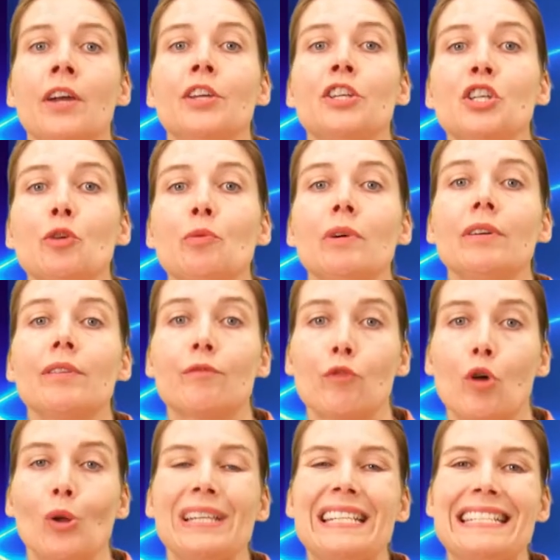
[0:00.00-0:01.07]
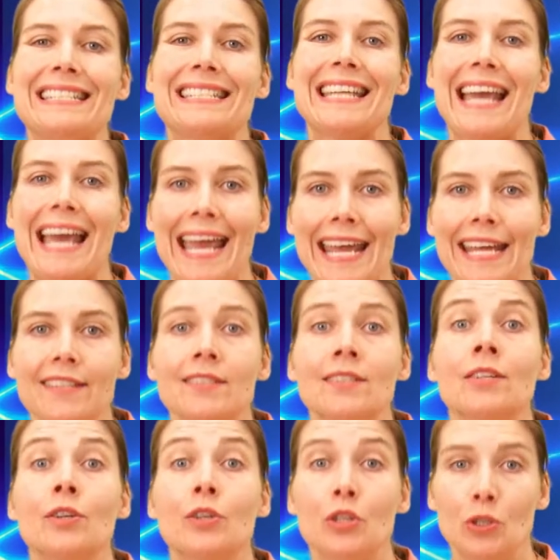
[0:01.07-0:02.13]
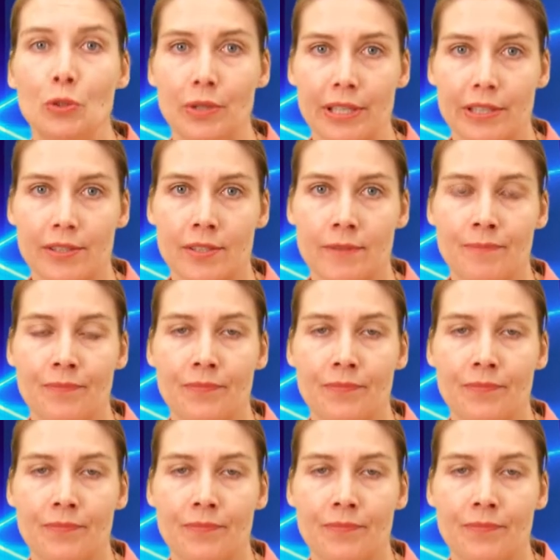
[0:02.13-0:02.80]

you will enroll into 8 units.